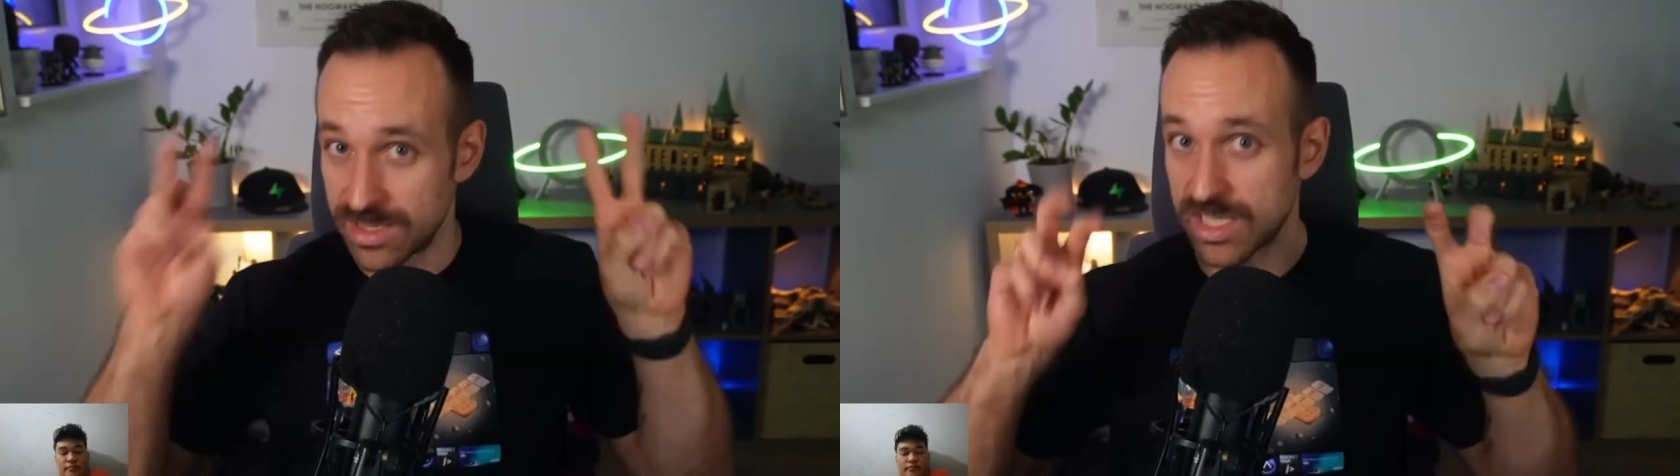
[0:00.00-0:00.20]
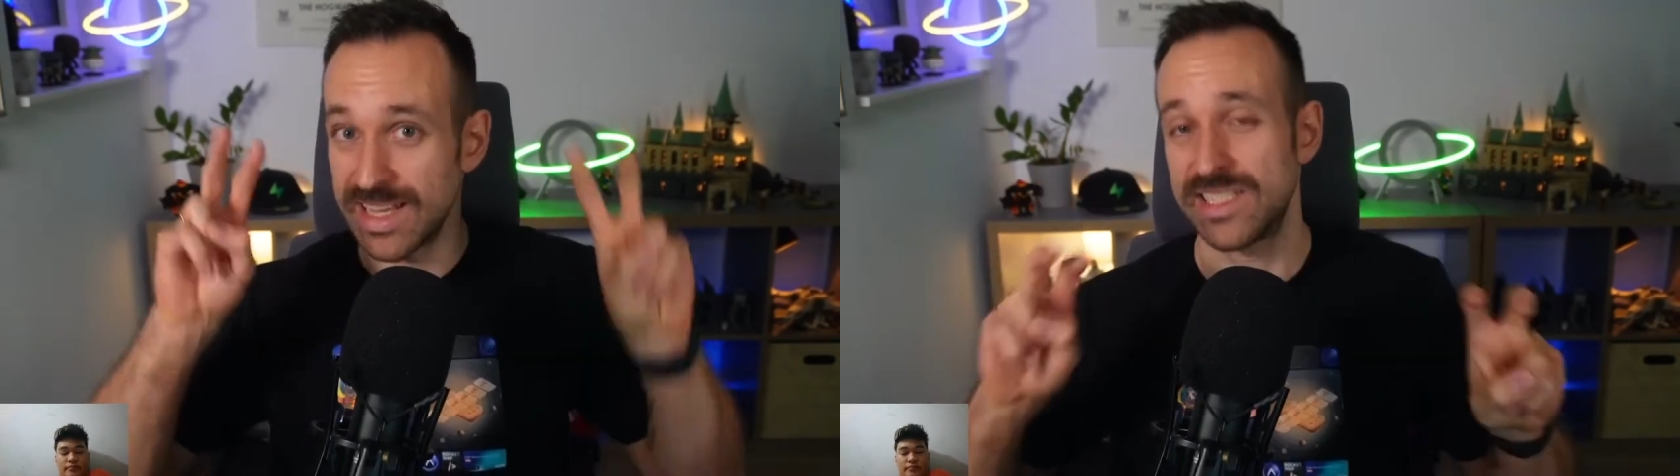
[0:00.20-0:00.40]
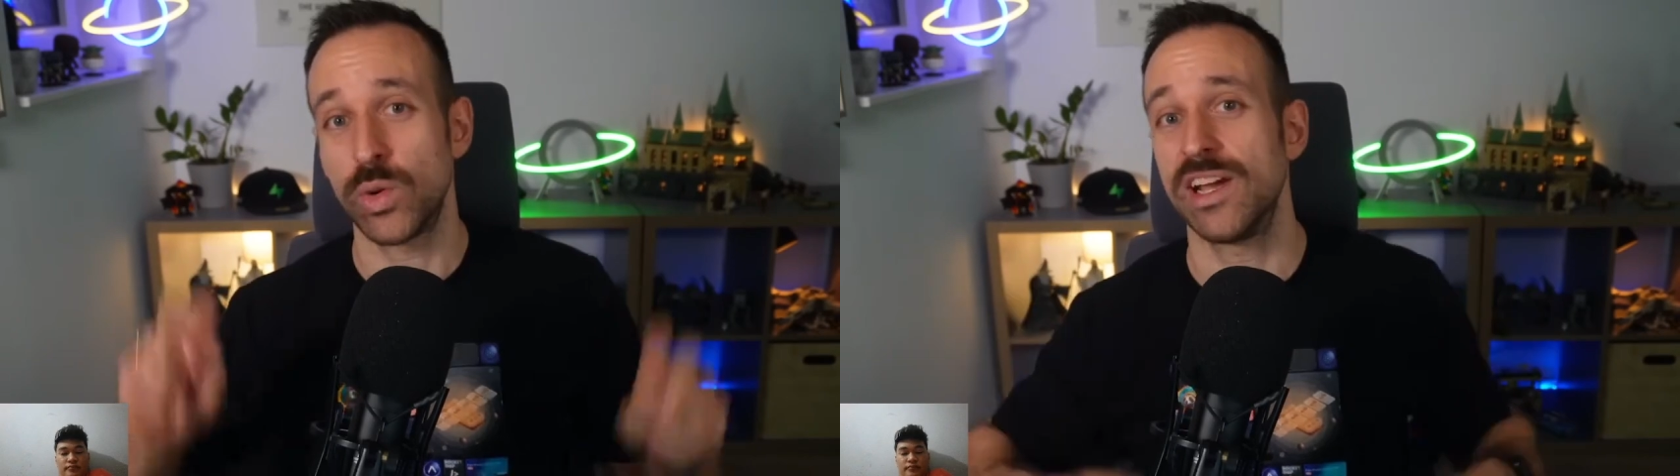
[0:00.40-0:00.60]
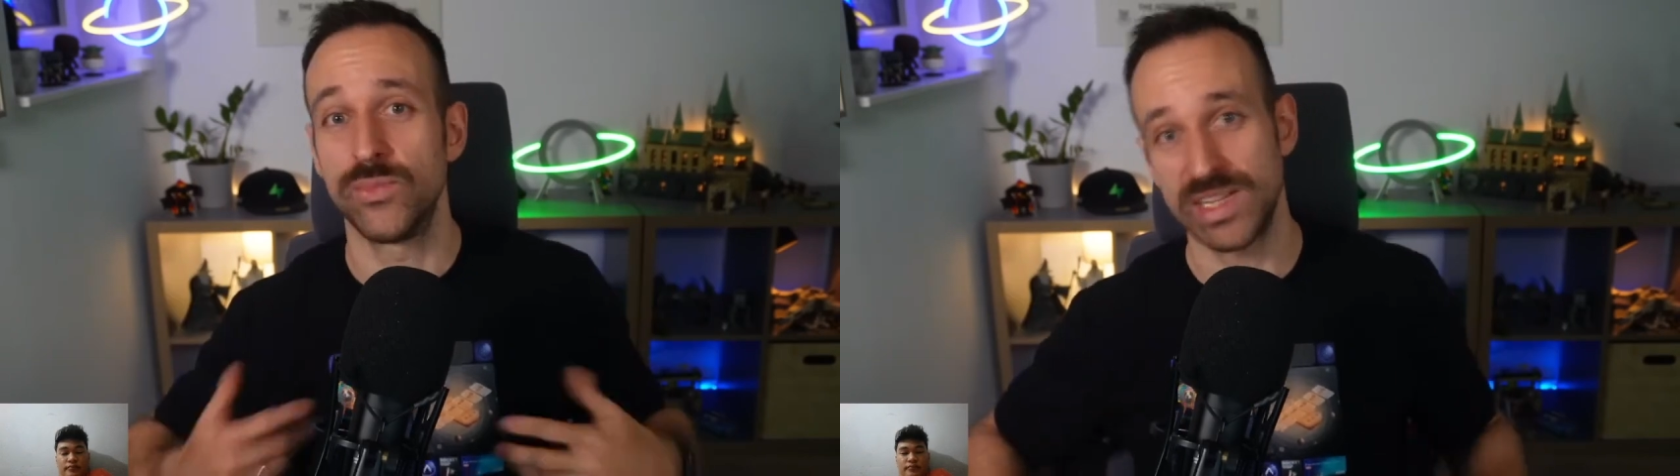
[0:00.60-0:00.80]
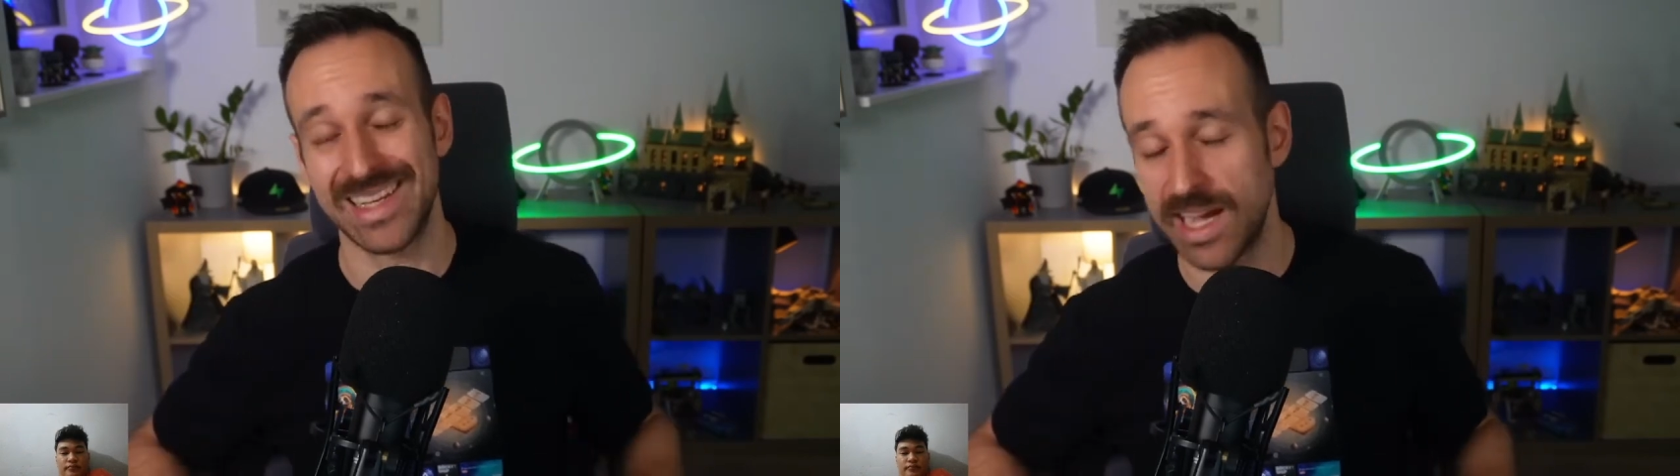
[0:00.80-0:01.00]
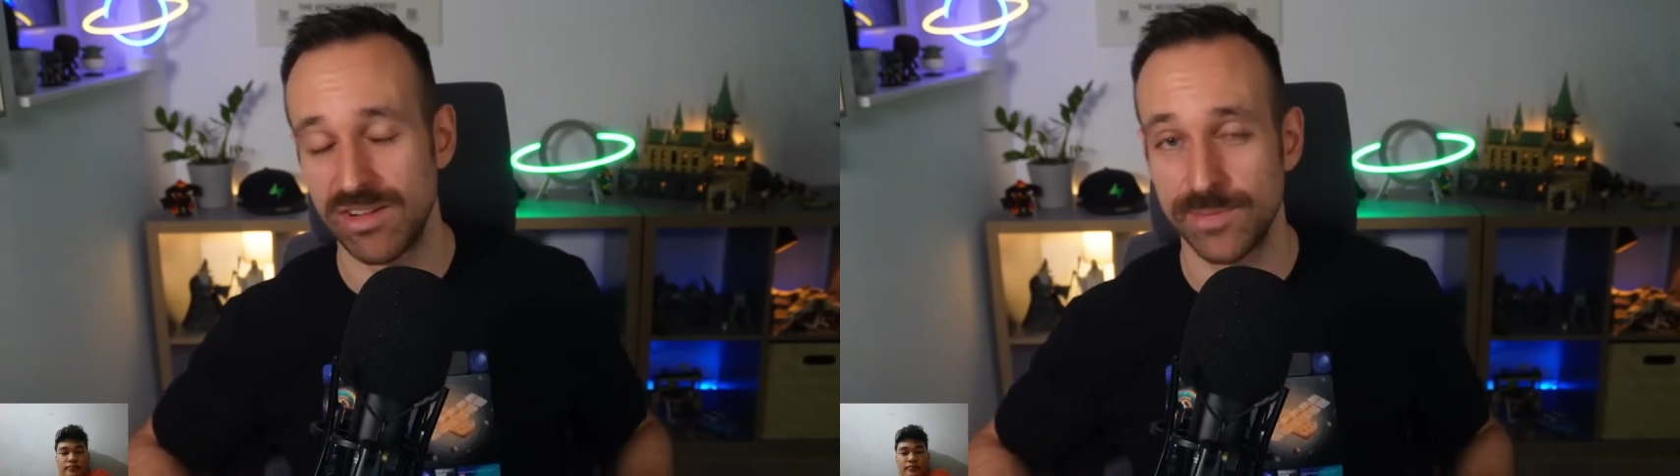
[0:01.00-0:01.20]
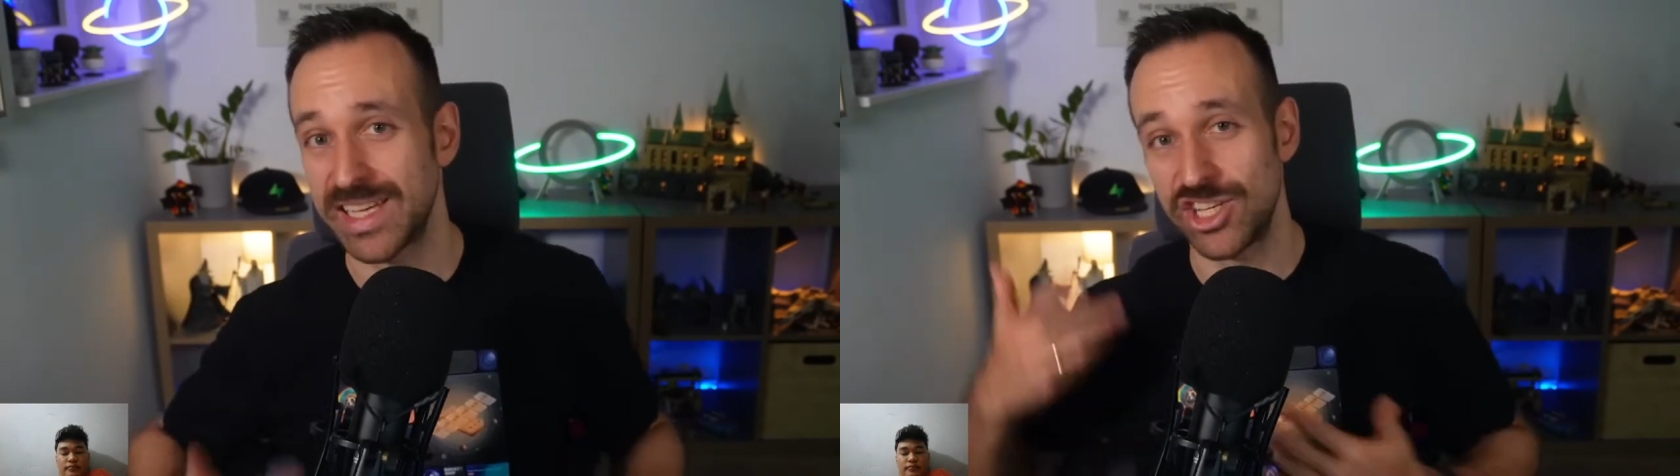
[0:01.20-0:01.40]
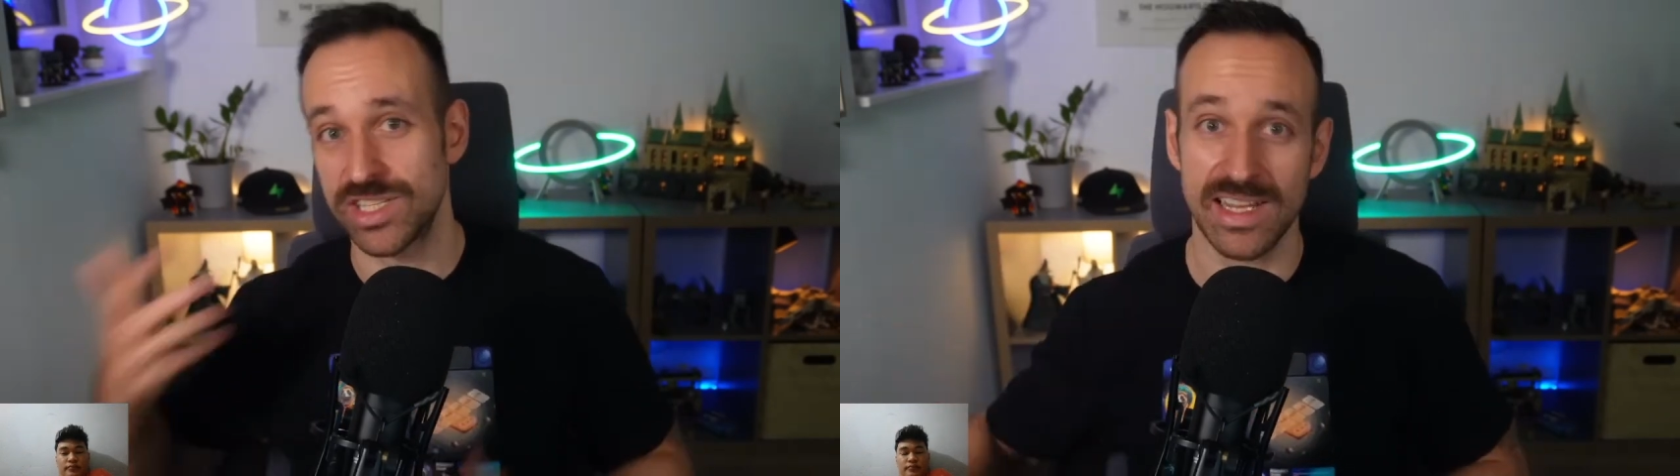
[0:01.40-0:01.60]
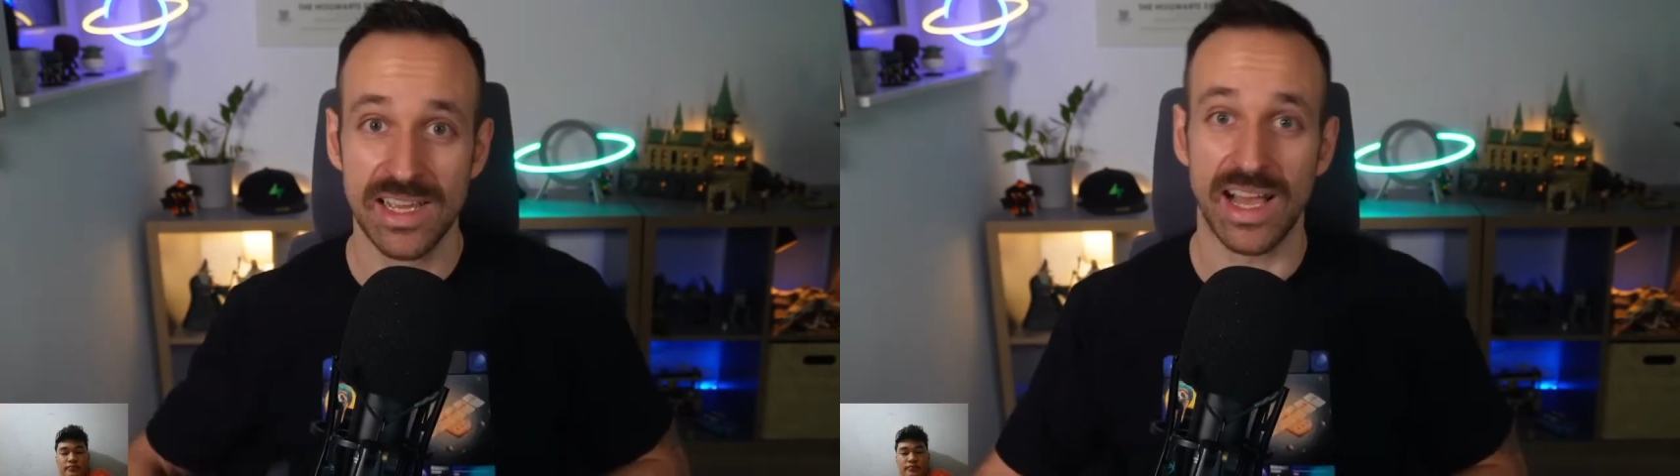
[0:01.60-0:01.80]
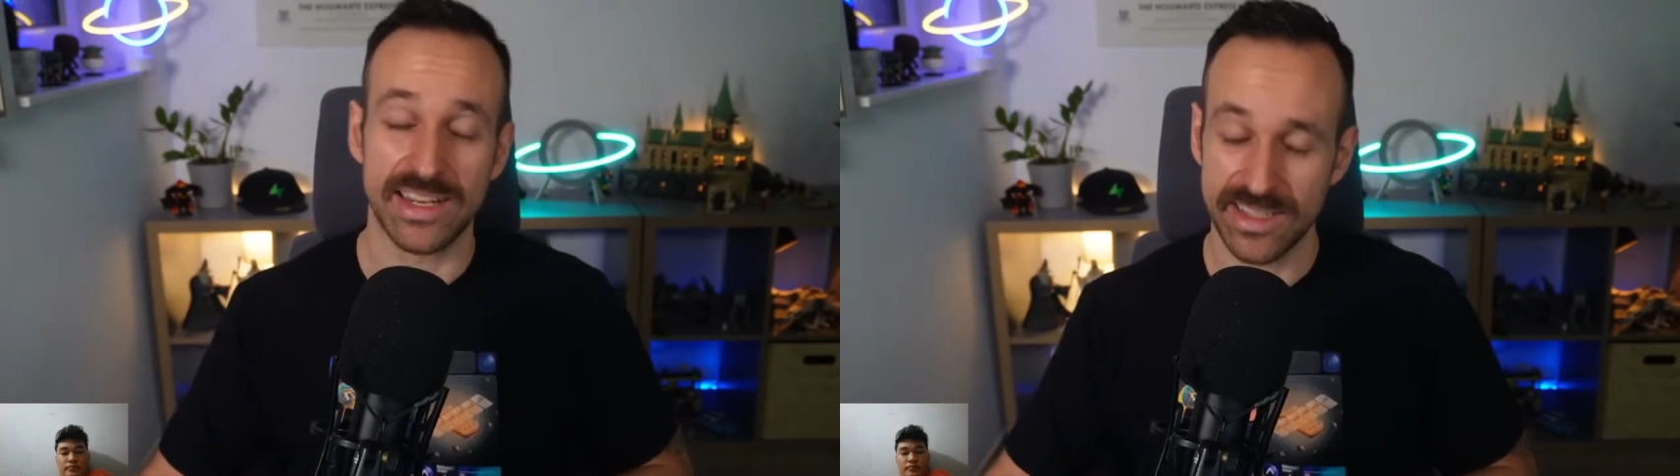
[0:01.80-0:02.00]
the classic way of building an iOS application, and
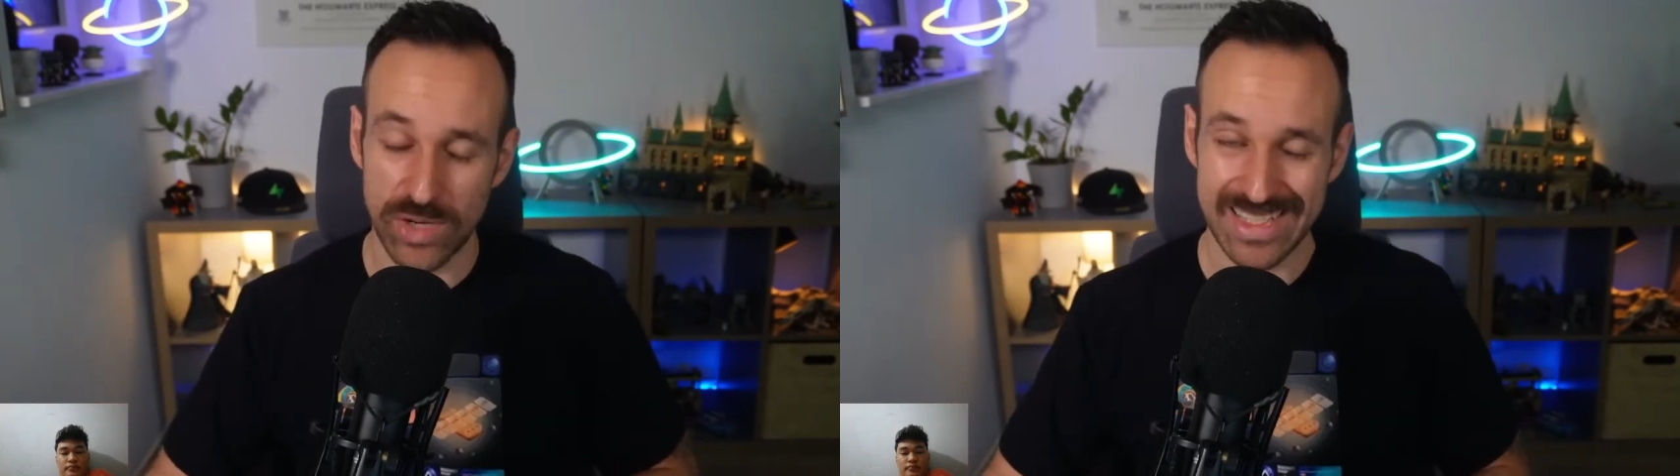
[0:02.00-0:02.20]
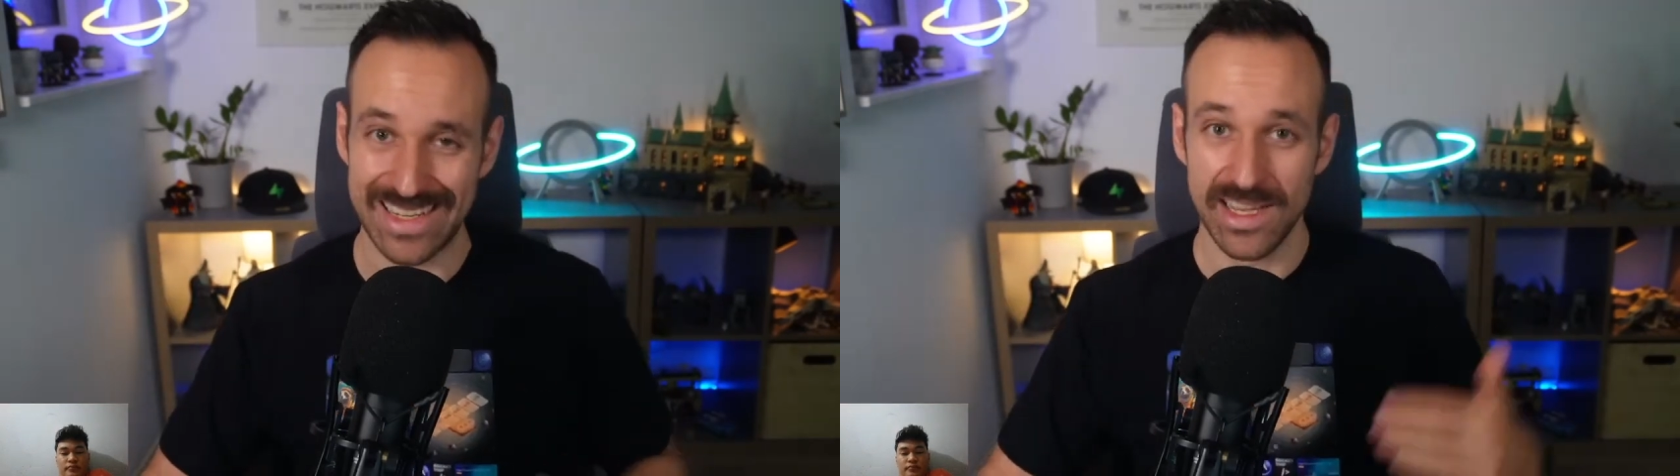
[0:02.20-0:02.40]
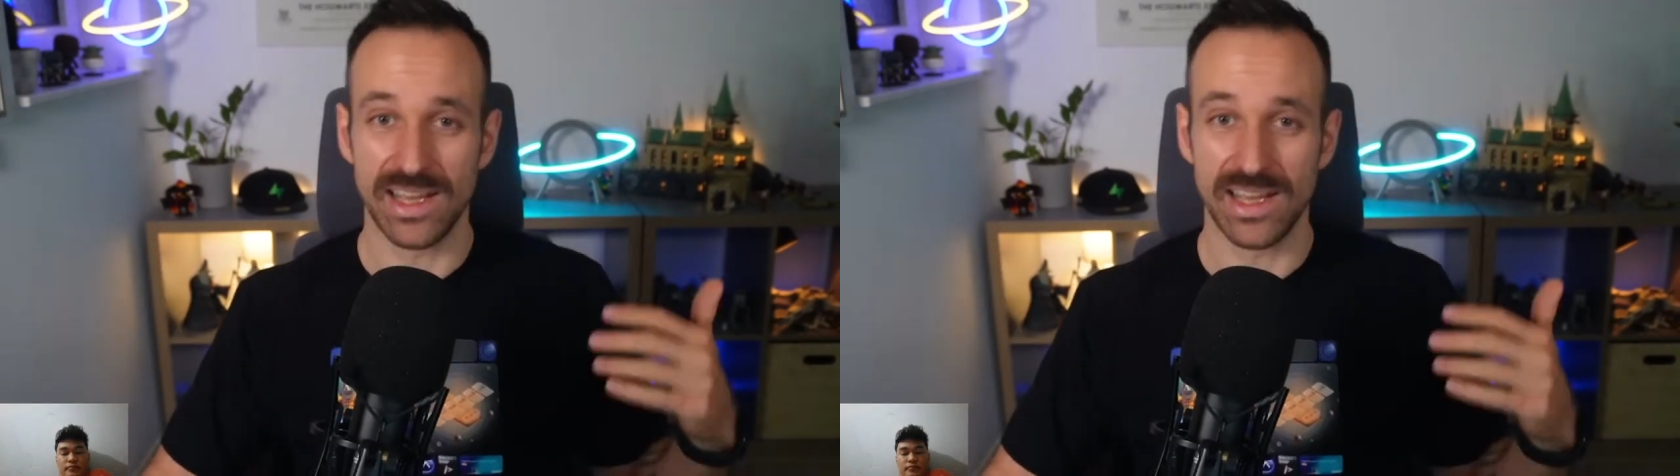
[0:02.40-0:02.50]
then handling the rest in